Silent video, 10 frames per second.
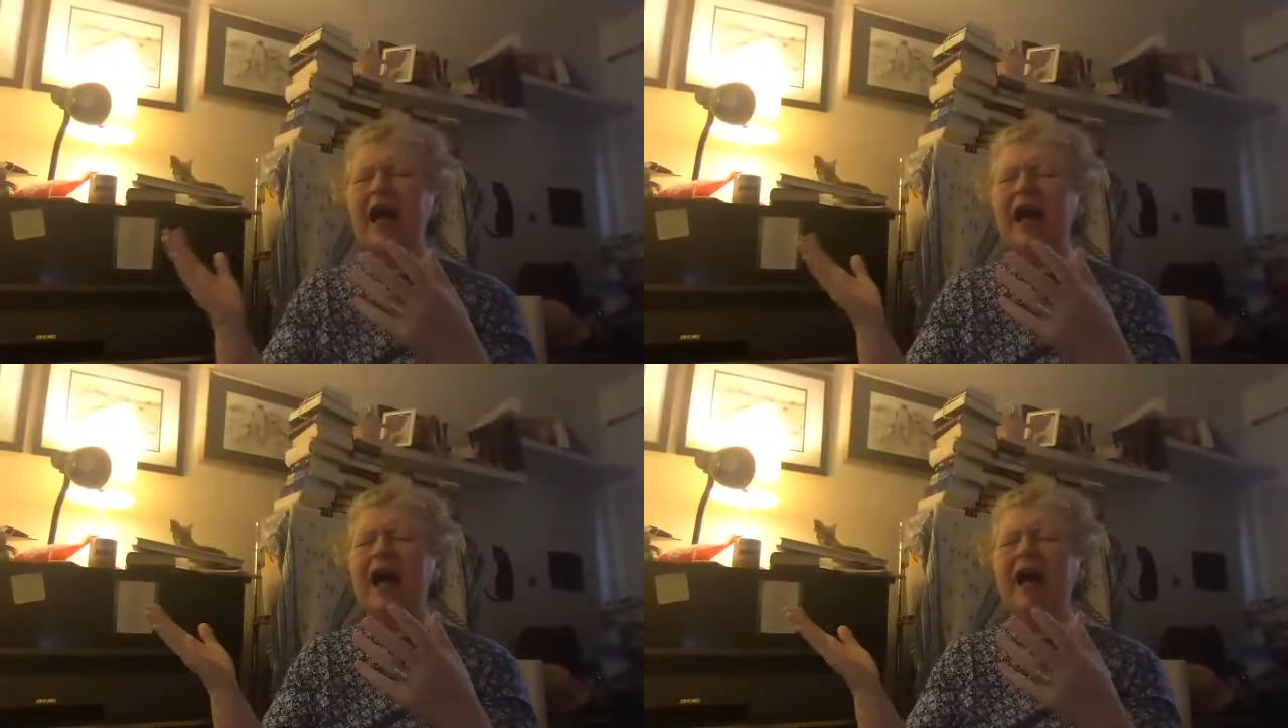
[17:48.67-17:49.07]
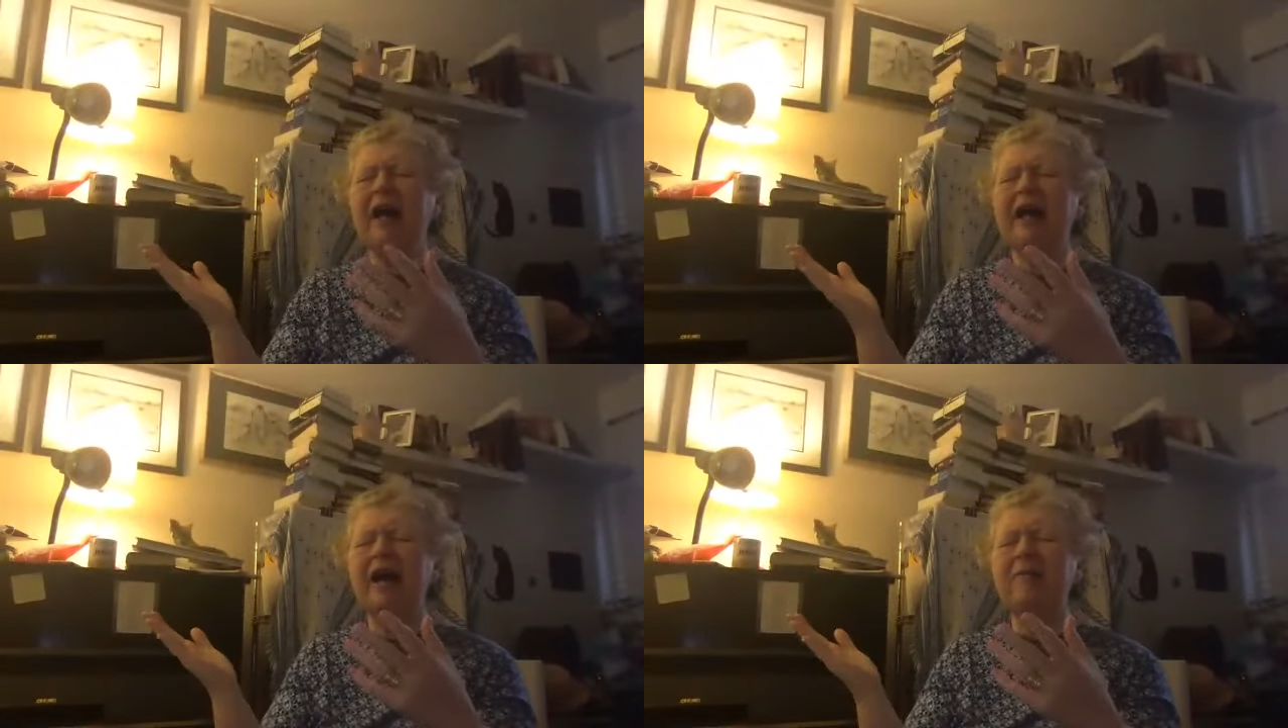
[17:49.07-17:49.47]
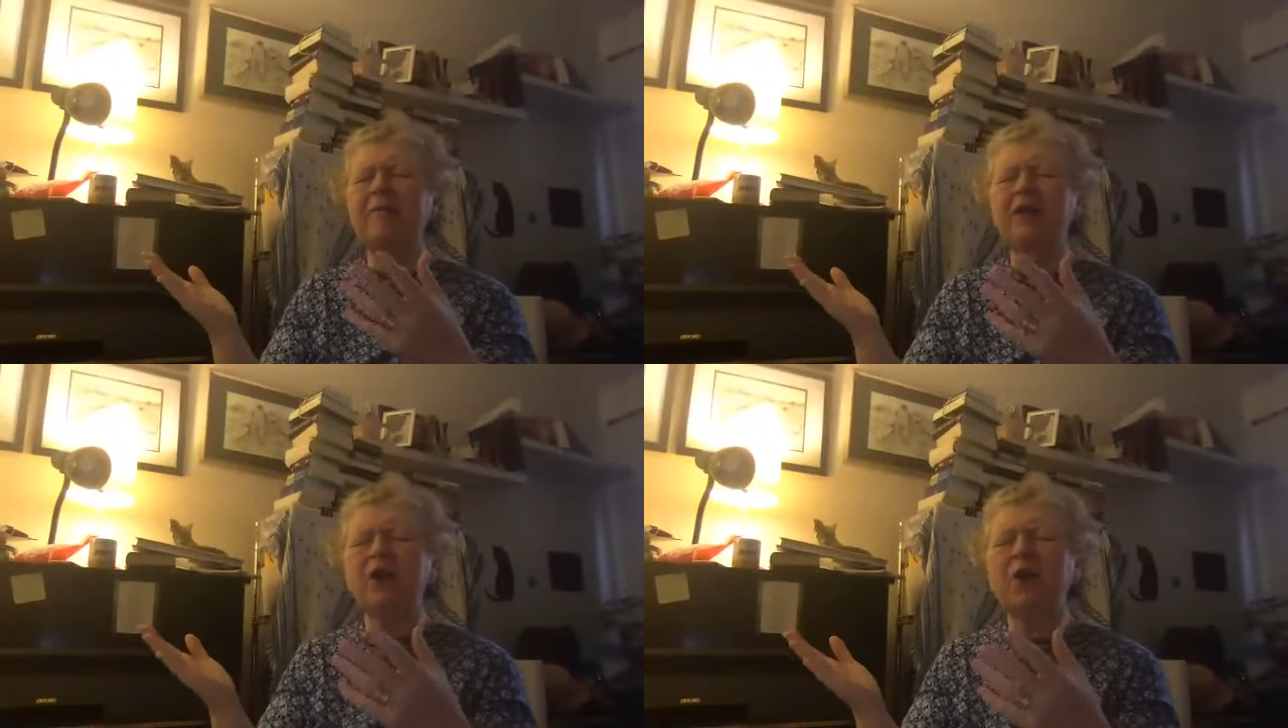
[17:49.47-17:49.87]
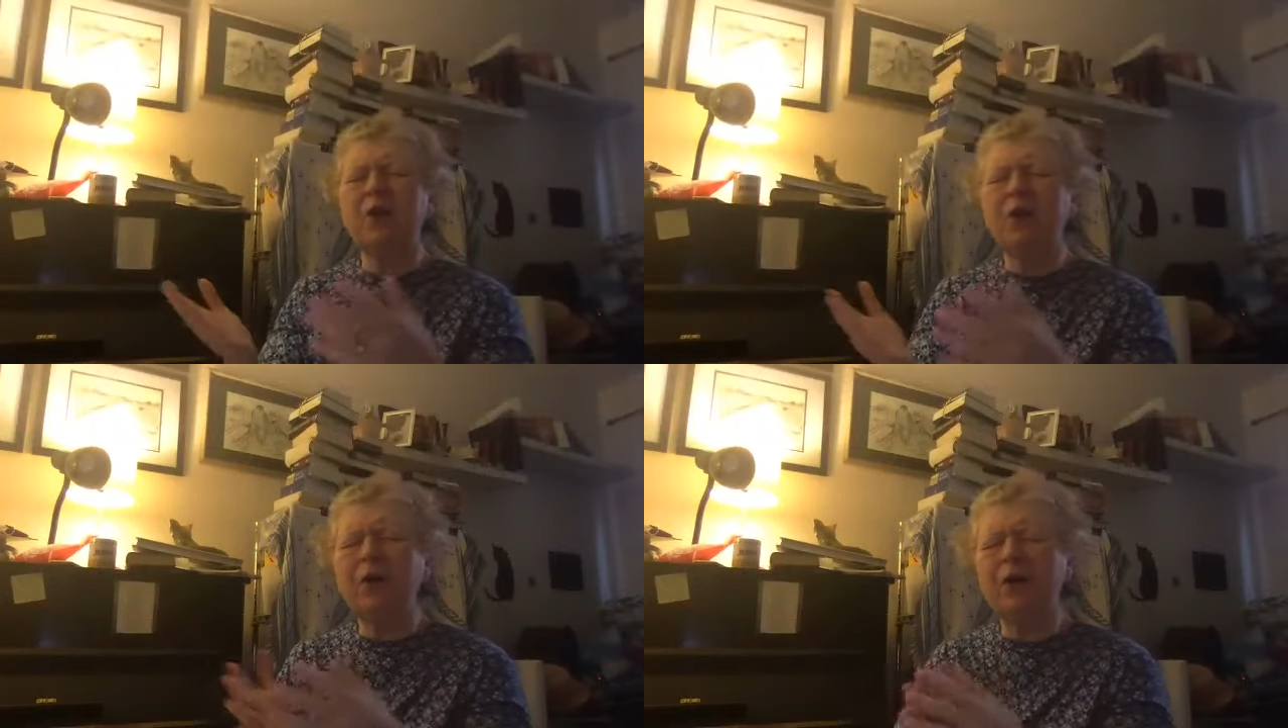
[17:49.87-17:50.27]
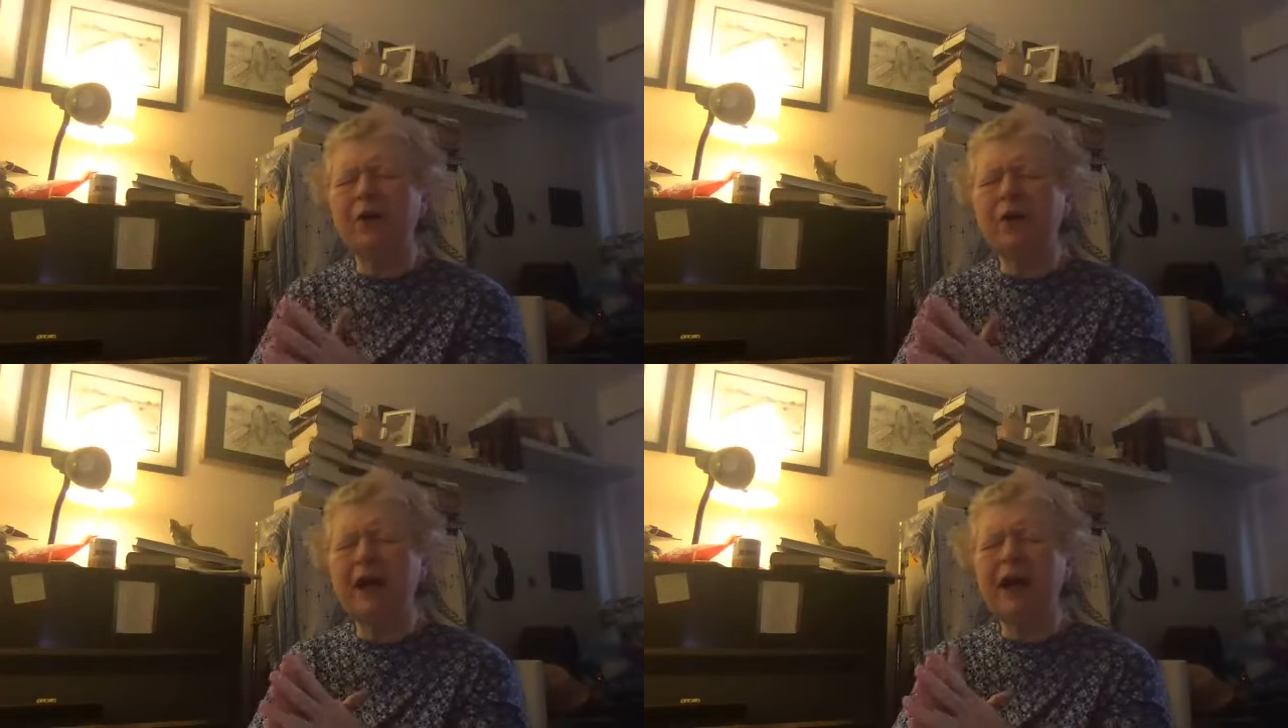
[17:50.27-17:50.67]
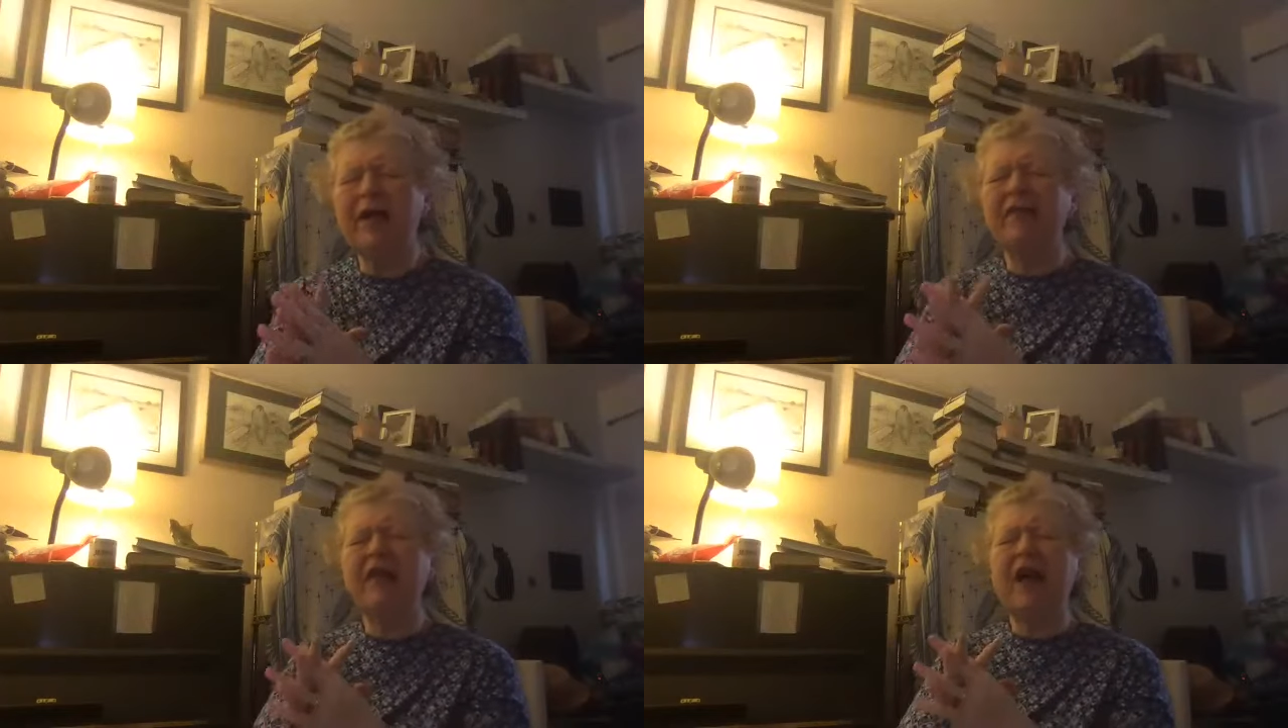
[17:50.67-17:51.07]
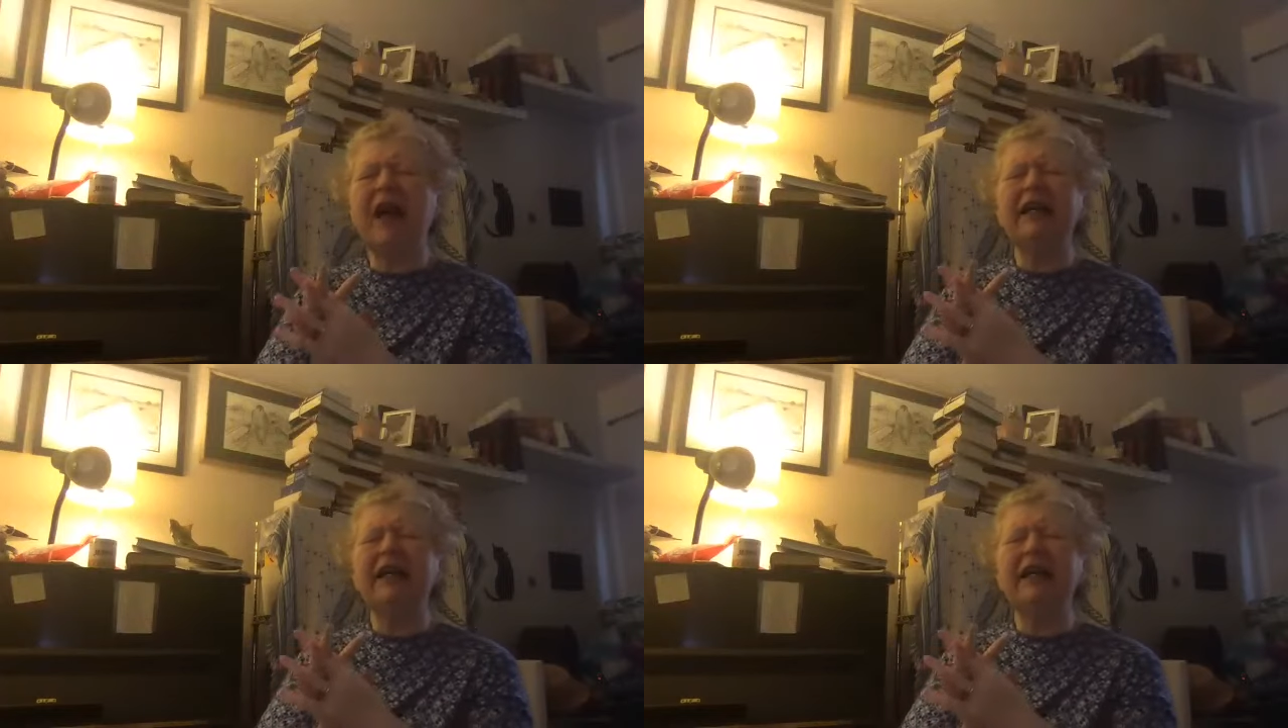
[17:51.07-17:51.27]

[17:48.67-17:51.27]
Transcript: I am the Lord, thy